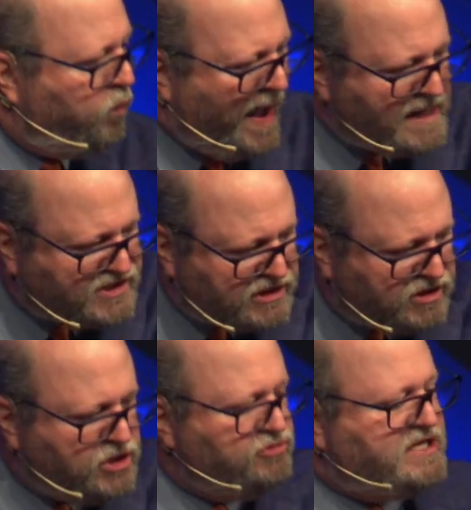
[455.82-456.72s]
why doesn't
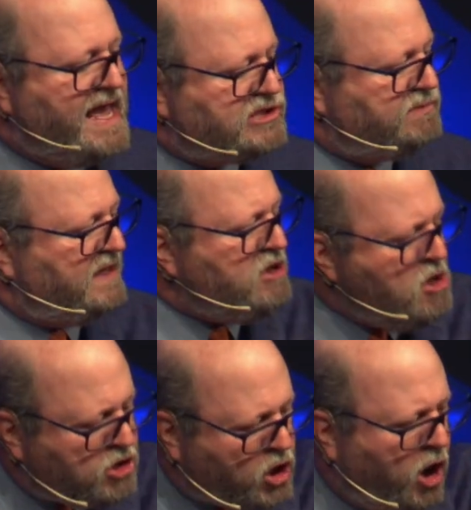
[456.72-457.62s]
the New Testament
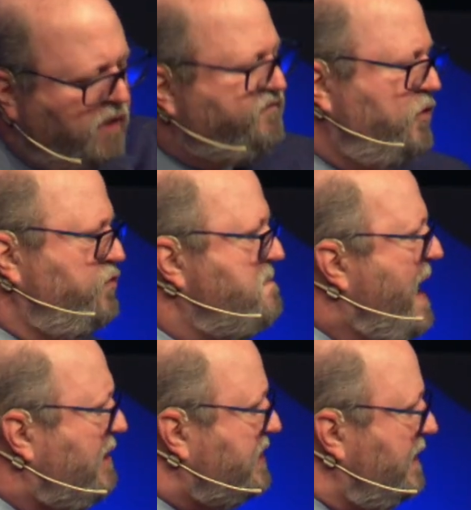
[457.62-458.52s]
call for a
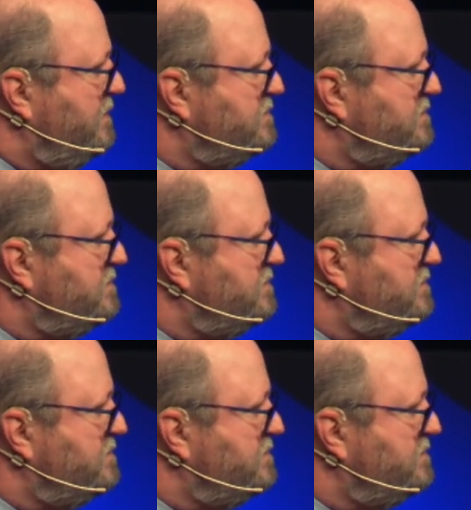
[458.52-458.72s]
rebellion?